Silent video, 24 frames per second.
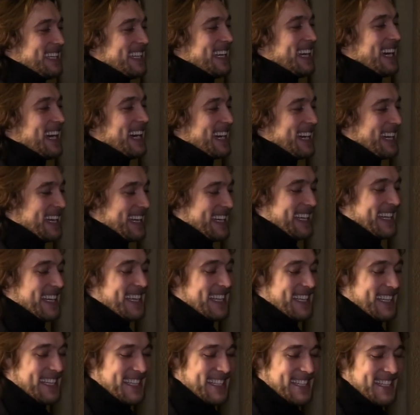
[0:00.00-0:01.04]

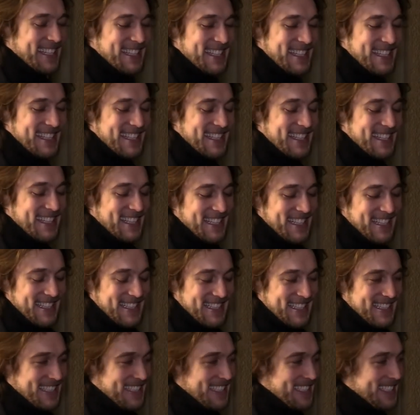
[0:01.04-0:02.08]

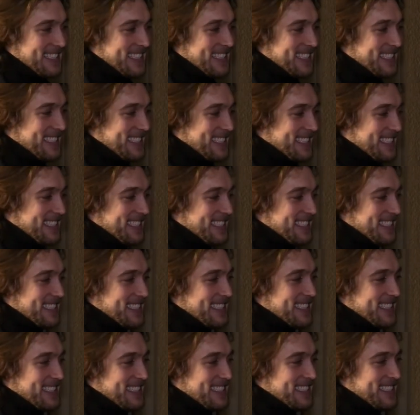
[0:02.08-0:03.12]

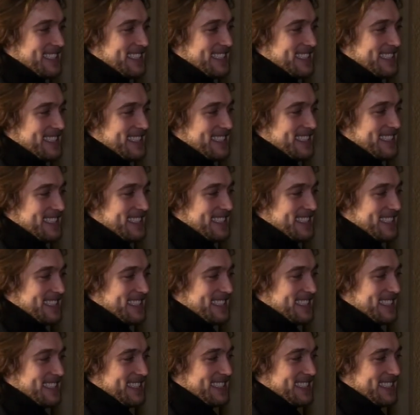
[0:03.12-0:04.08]
(silent)